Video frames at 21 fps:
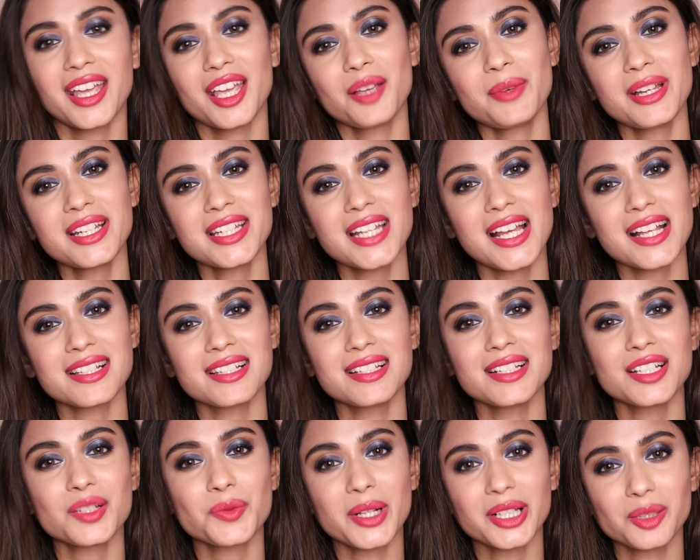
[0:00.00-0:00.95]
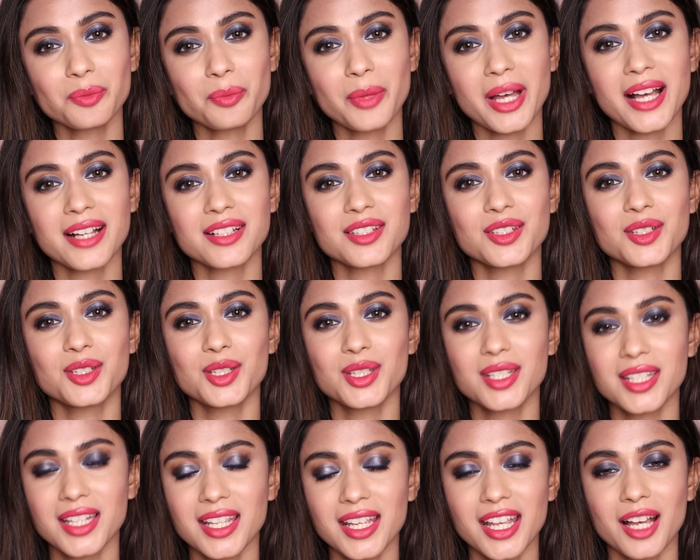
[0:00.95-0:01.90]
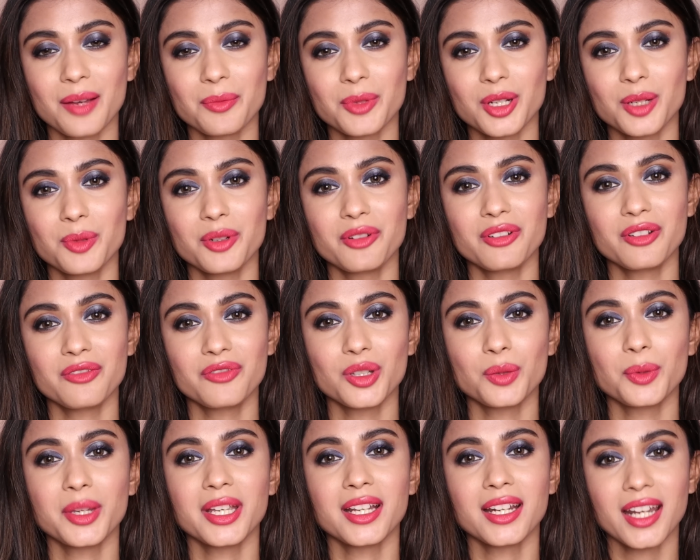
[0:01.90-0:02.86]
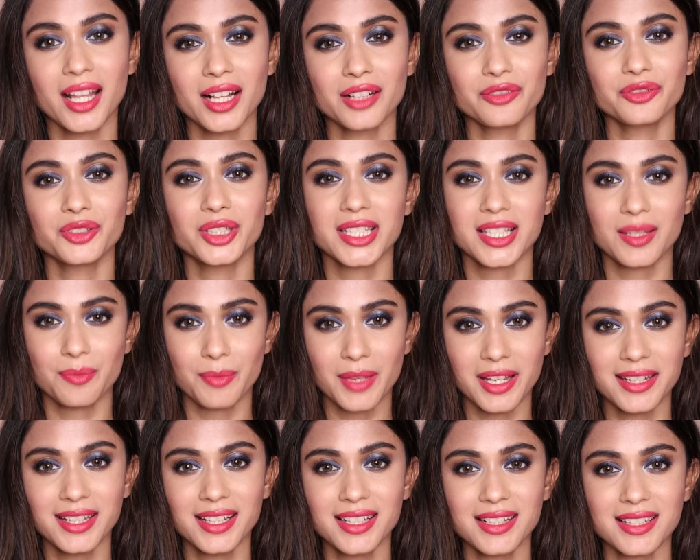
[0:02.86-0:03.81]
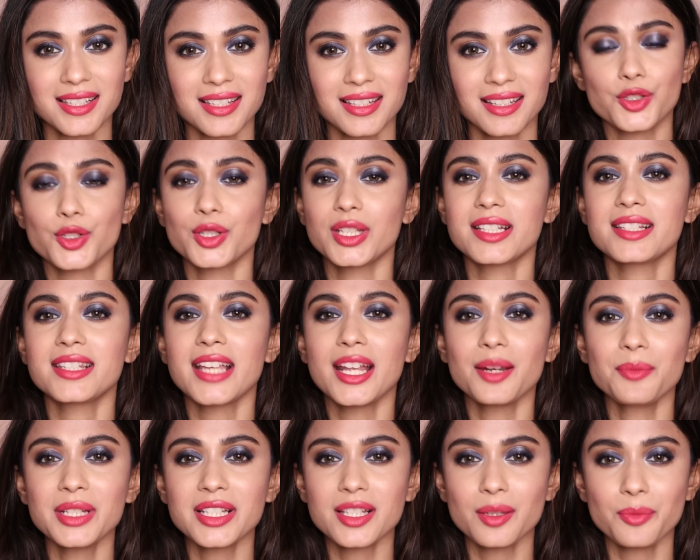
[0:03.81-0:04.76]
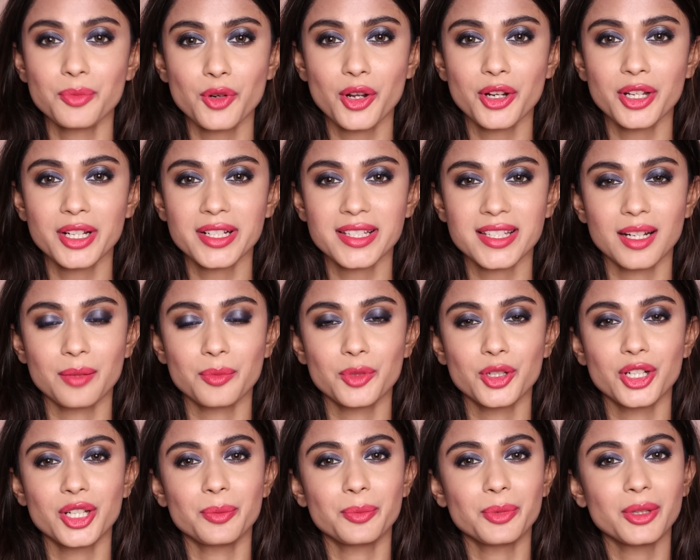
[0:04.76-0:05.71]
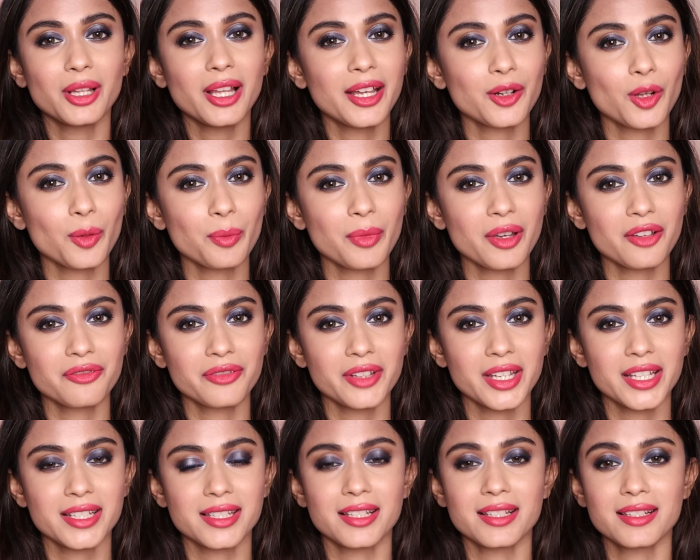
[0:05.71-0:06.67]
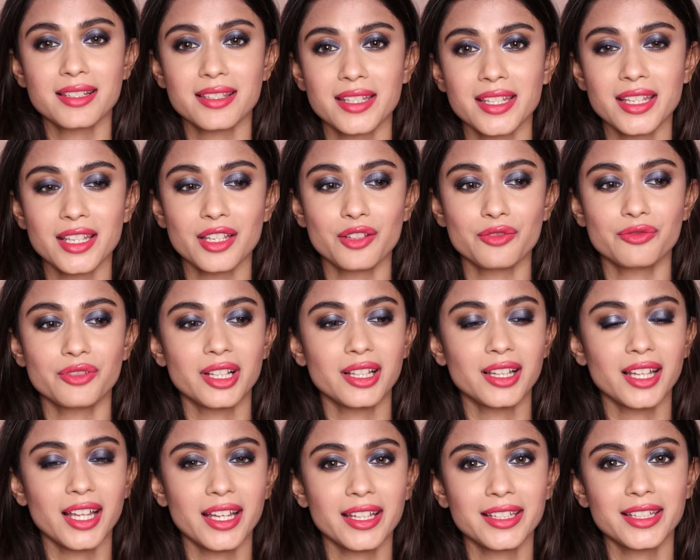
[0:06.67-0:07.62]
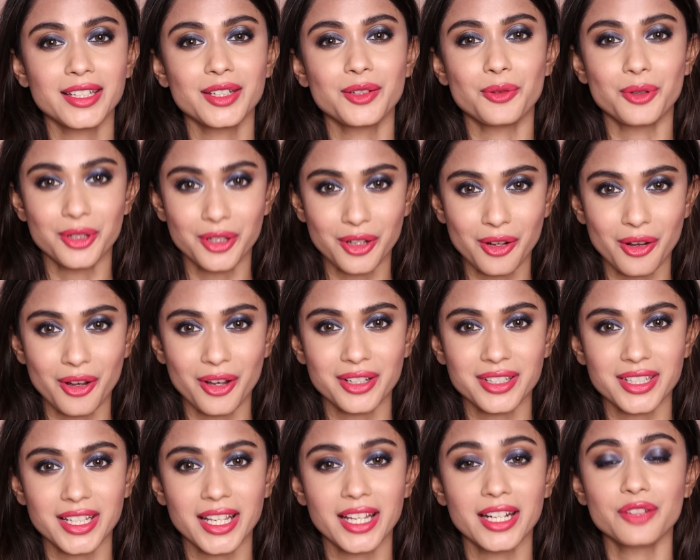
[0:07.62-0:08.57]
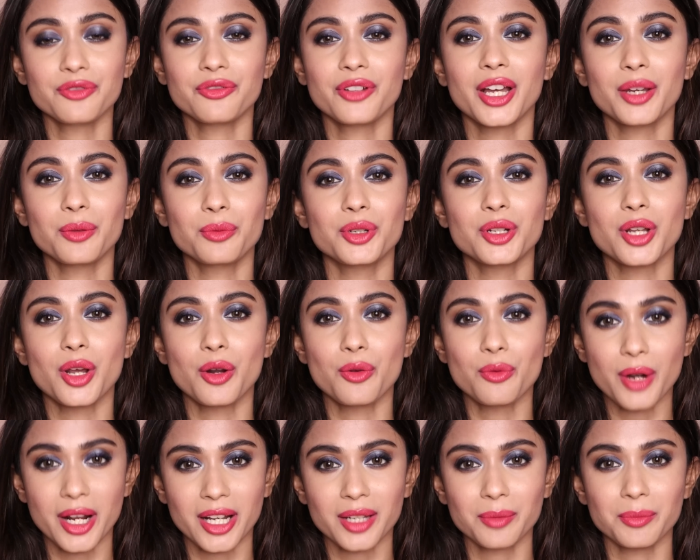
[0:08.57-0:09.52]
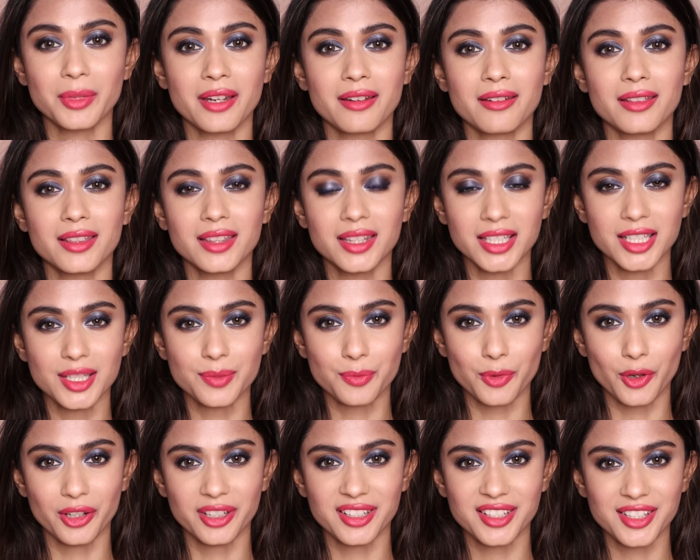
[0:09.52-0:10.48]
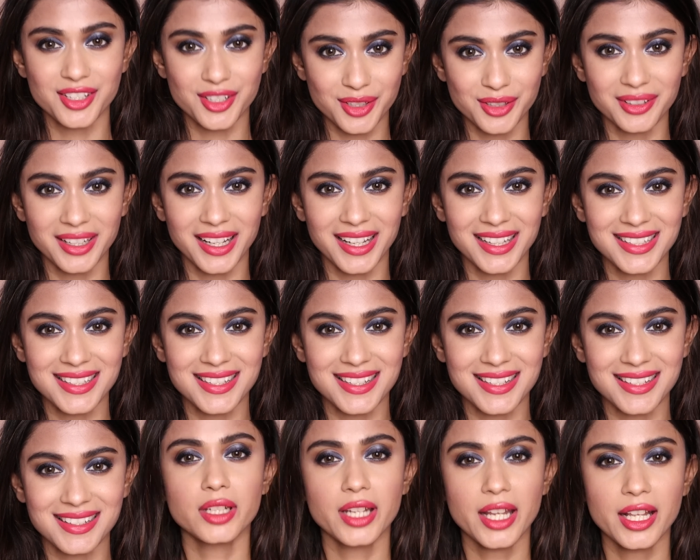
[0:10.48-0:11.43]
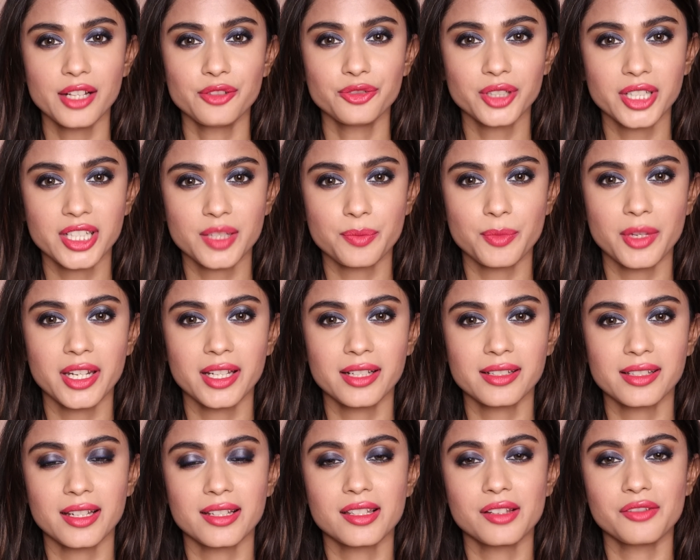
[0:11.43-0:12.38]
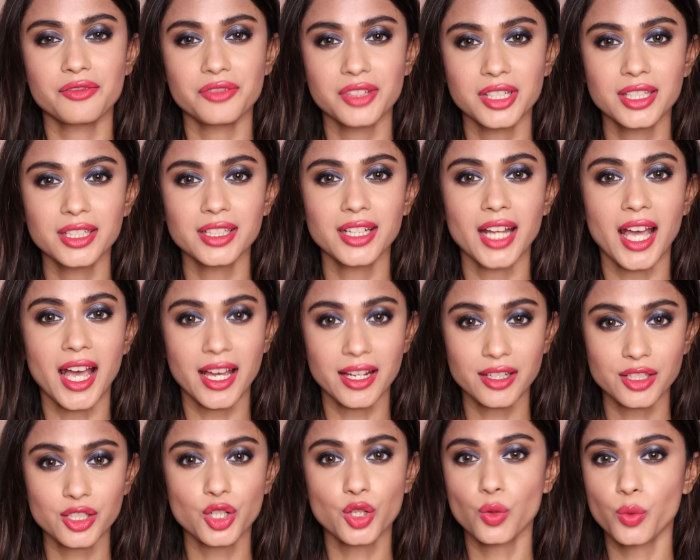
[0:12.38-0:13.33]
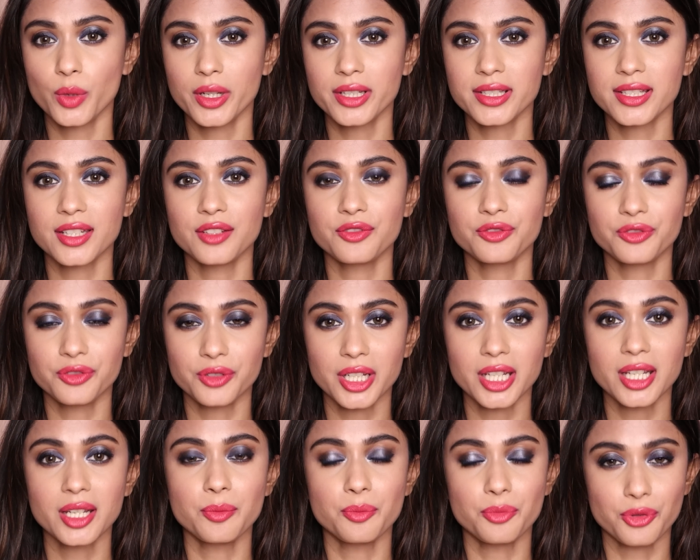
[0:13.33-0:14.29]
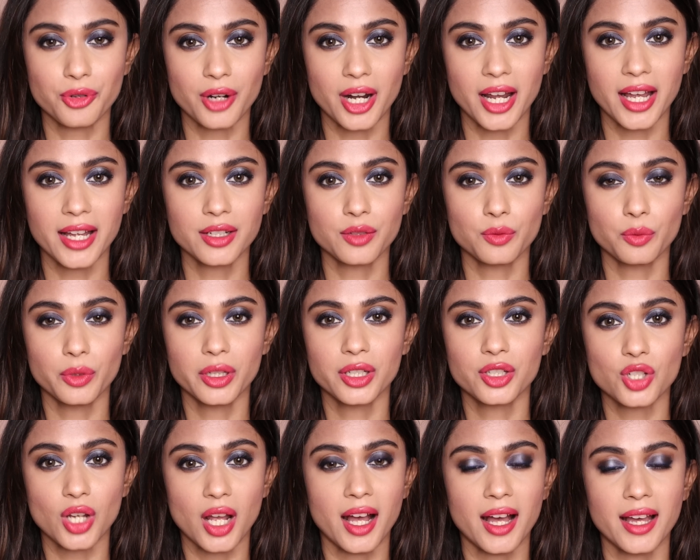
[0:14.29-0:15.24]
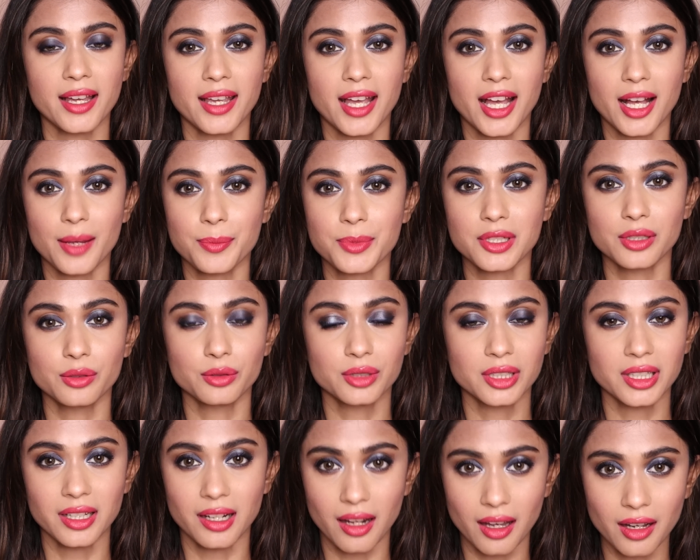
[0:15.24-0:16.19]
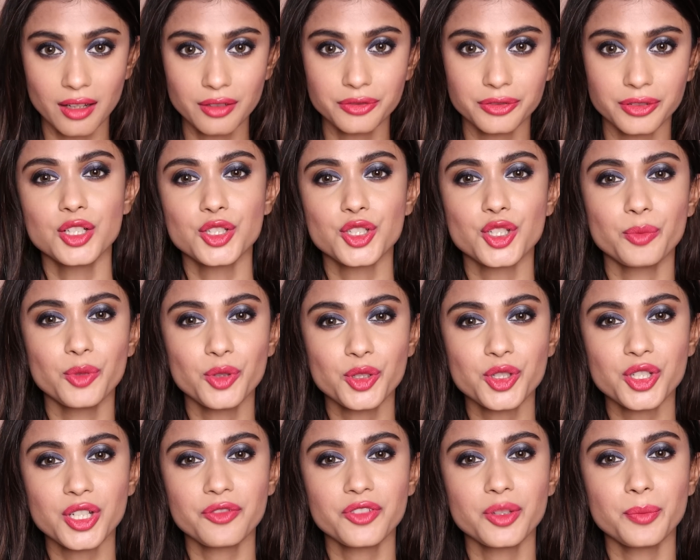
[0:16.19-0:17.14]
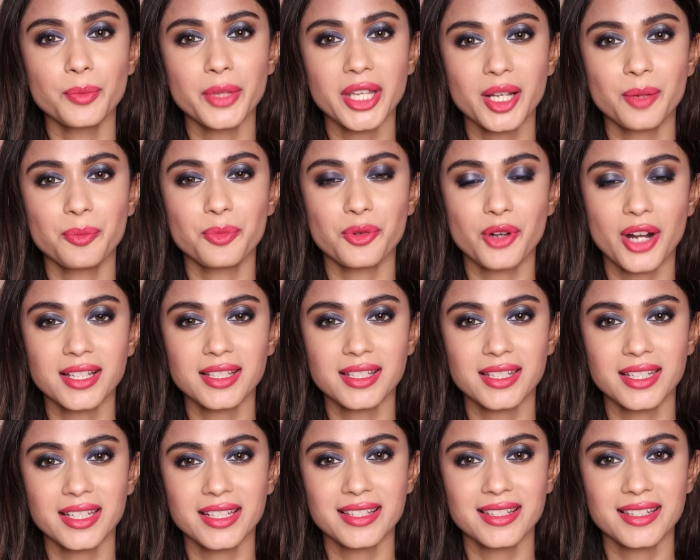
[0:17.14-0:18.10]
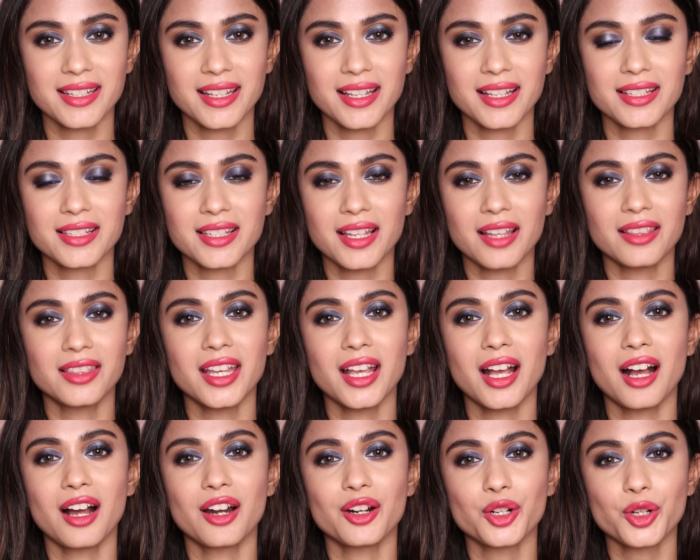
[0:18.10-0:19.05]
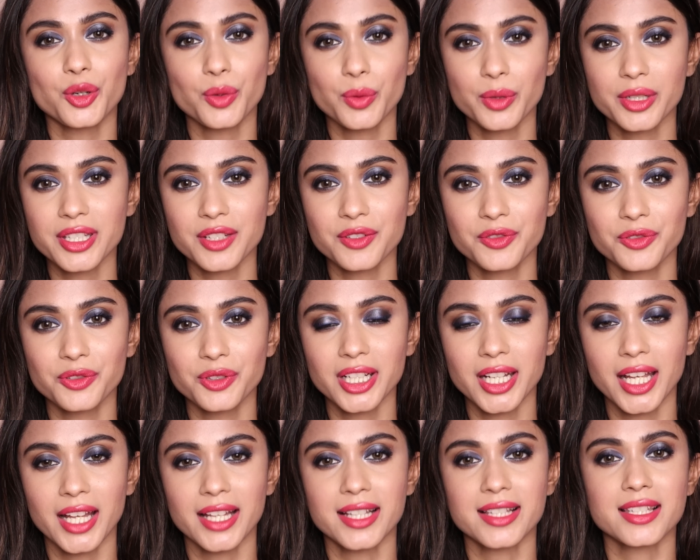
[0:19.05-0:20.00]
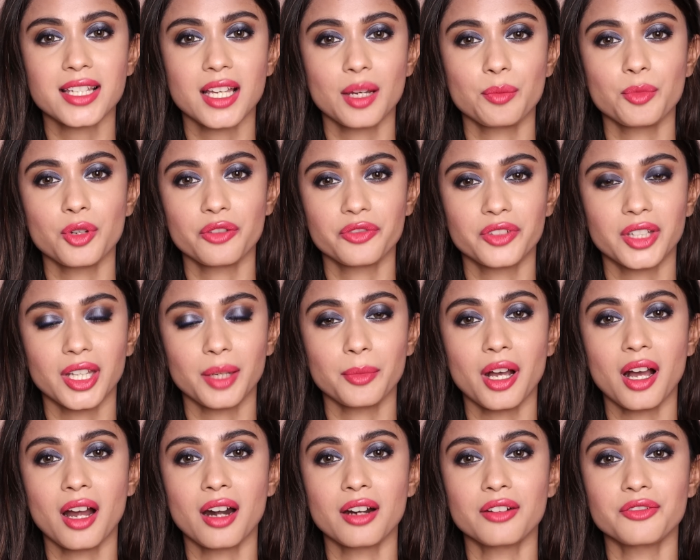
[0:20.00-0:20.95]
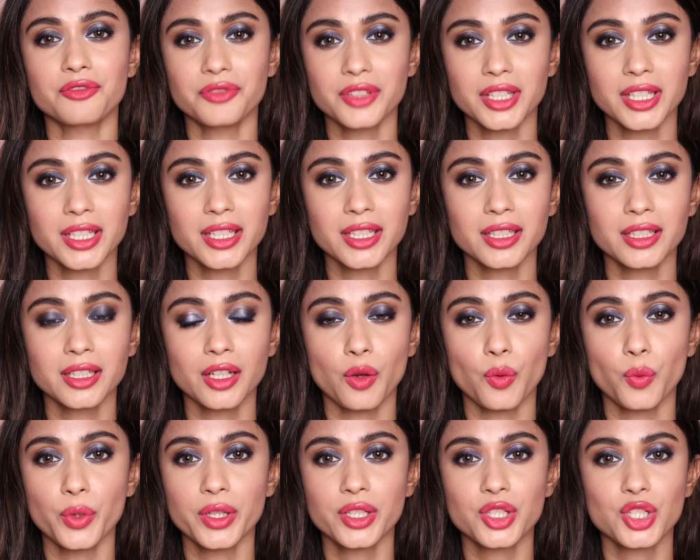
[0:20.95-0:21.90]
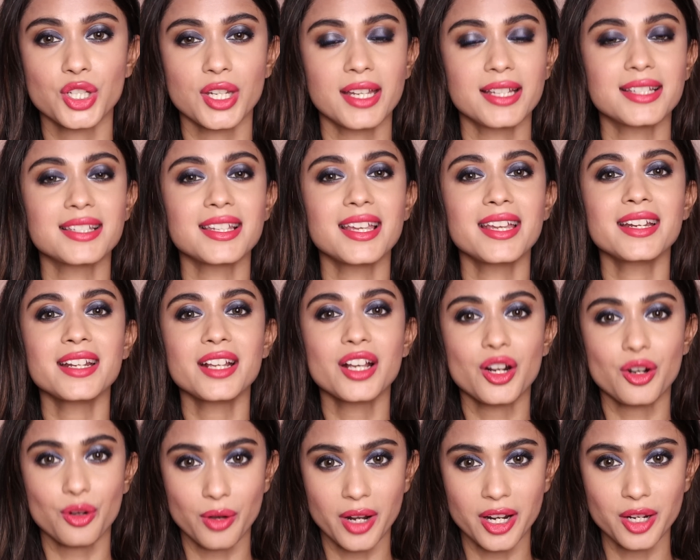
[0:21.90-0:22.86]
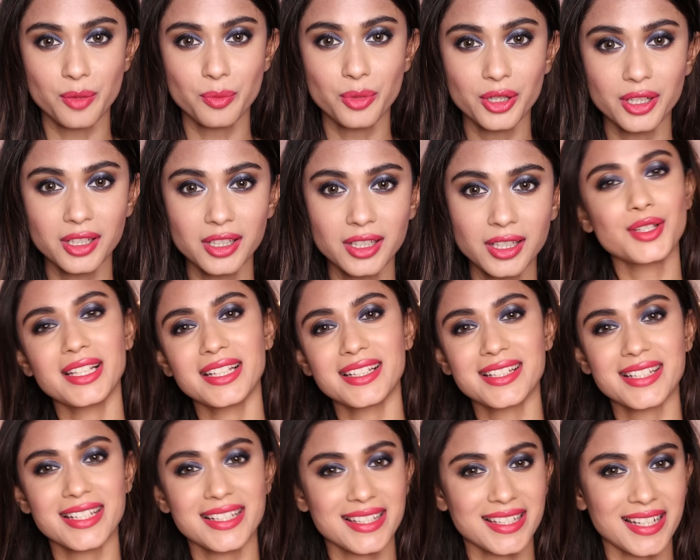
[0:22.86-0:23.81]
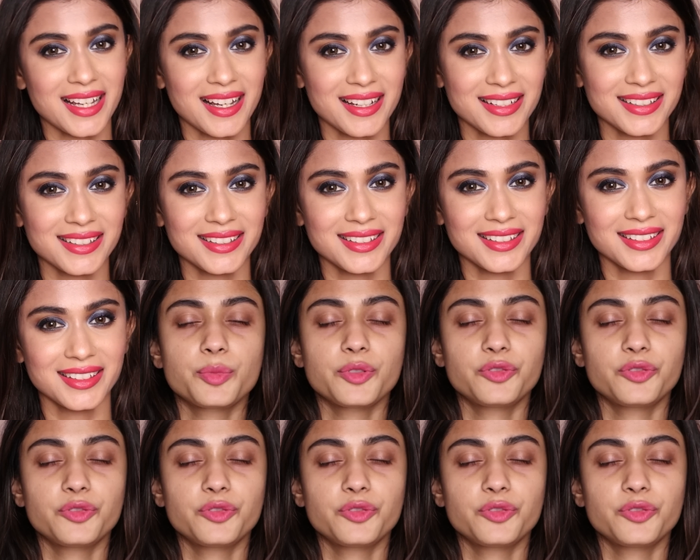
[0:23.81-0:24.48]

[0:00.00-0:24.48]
Hey my Dazzlers, welcome back. So today I'm going to be reviewing NELF Cosmetics. So they sent me some products and I'm going to apply it on my face and see if I like it or not and if I would recommend these products to you guys. NELF Cosmetics is a vegan and cruelty-free brand which I absolutely love. So most of the makeup brands these days, they are cruelty-free and some of them are vegan, which is incredible. So let's get started.